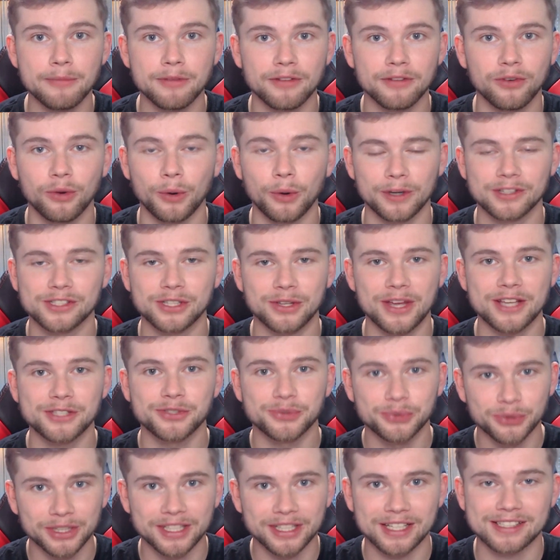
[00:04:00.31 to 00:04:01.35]
before. So
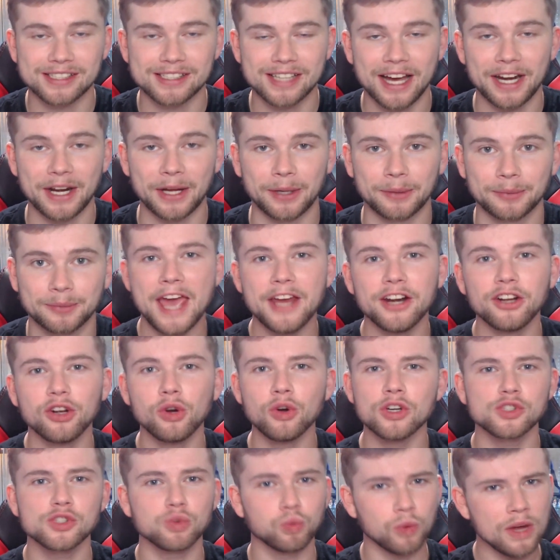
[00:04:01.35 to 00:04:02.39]
that's really exciting. And of
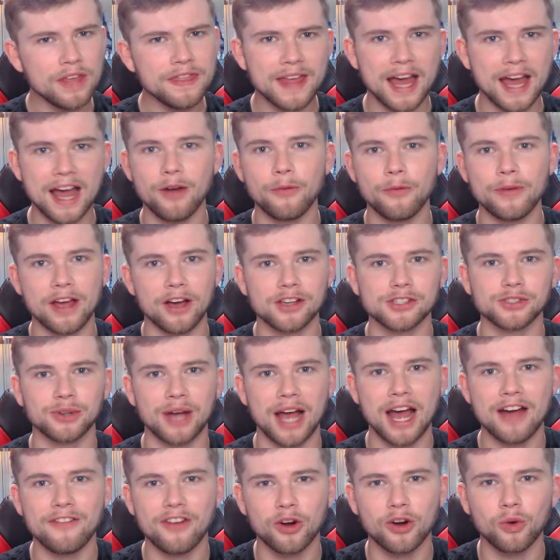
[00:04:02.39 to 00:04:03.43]
course, with that, we also
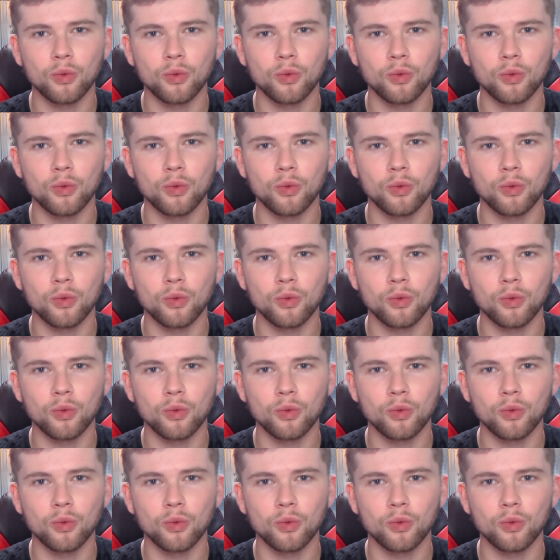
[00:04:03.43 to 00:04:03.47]
have our